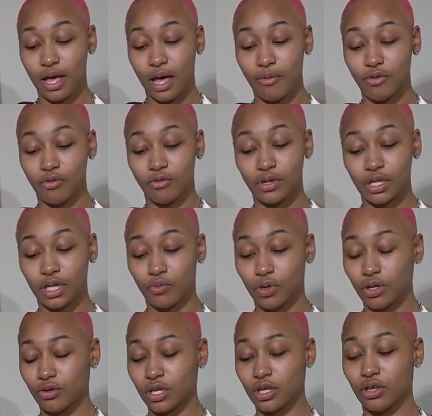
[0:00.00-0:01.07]
I'm doing a
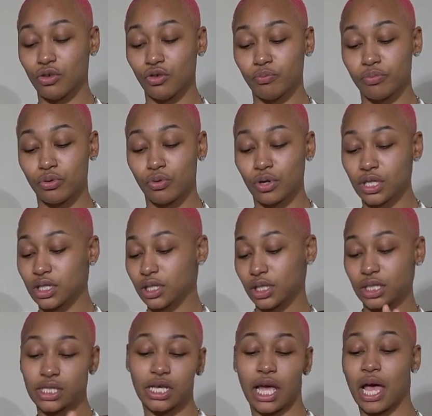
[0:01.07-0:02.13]
real cute
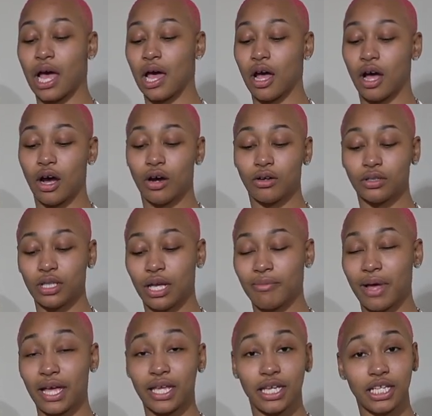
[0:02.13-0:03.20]
porcelain tile in
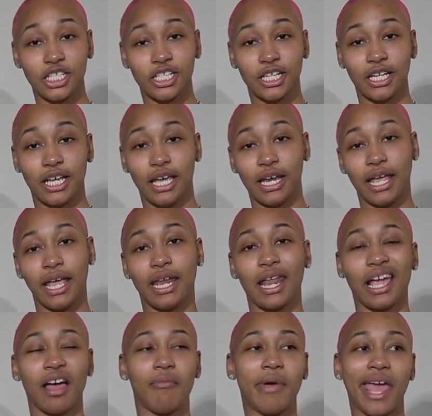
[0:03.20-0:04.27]
my kitchen and
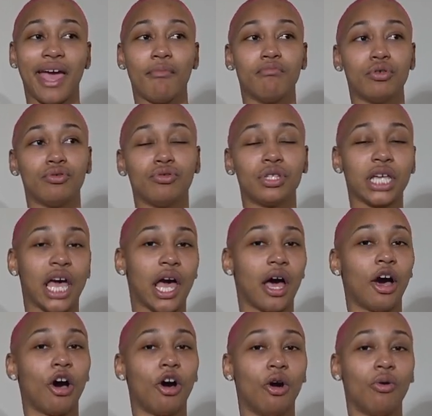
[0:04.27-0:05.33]
like a bamboo
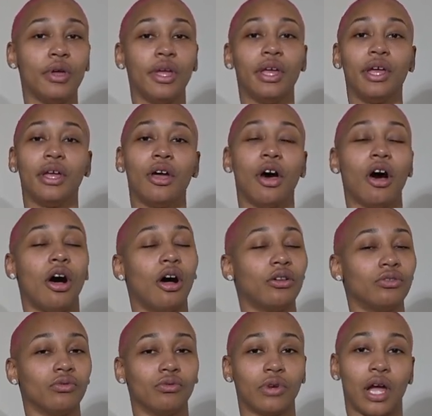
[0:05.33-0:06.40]
tile all
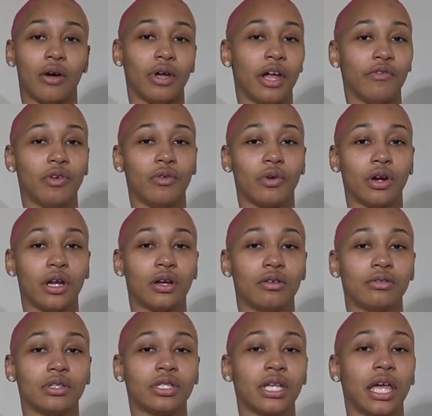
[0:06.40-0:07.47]
throughout everywhere
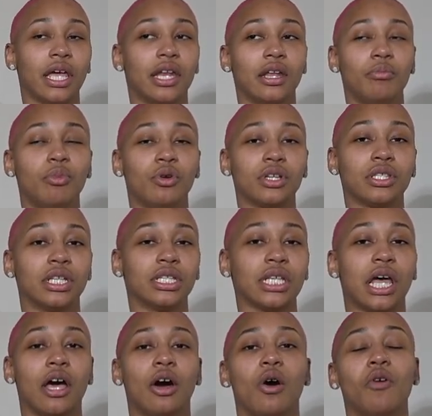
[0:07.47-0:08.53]
else, and a porcelain
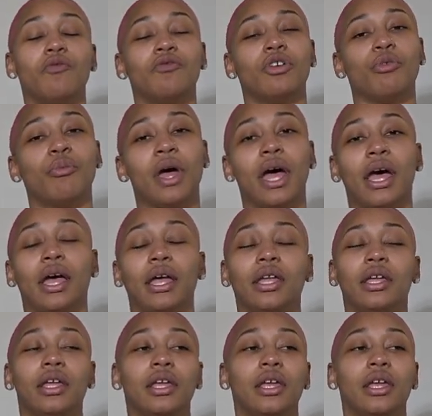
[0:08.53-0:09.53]
tile for my